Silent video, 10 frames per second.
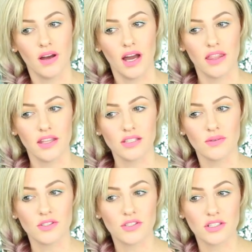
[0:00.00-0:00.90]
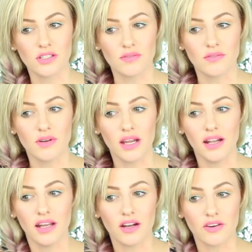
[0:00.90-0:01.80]
And this will just
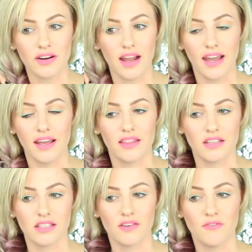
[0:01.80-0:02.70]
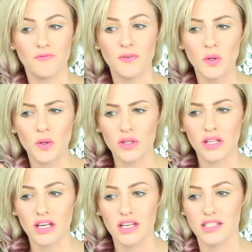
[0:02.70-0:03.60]
really create this
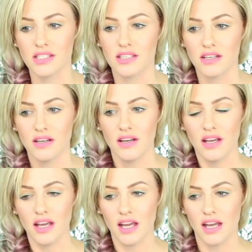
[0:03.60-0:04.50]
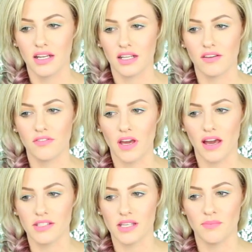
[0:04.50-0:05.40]
fullness. And if you
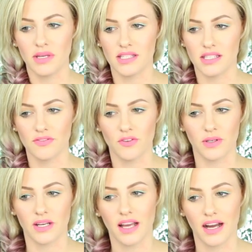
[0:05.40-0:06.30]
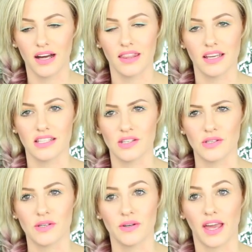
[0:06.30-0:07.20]
have some pieces falling out, that's
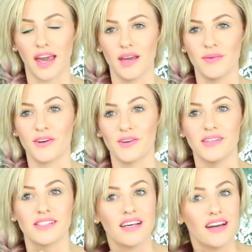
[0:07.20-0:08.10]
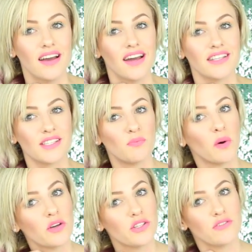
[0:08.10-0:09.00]
also okay, because it's
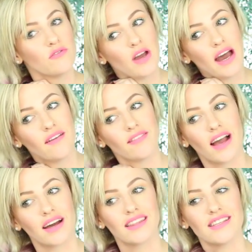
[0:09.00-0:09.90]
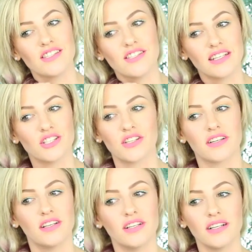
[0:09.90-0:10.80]
supposed to have like this
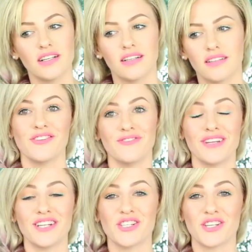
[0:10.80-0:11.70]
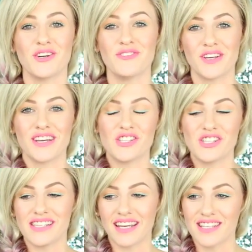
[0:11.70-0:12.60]
textured look. To finish it off, you can
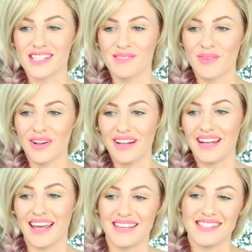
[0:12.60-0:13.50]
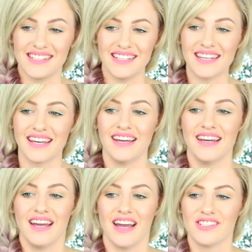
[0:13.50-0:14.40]
just take a small elastic
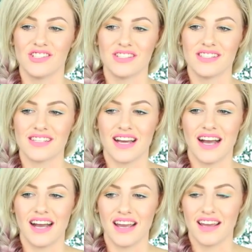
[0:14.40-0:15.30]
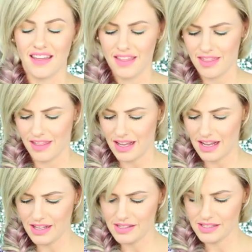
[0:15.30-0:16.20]
and just tie the
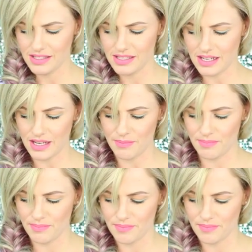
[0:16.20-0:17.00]
ends up.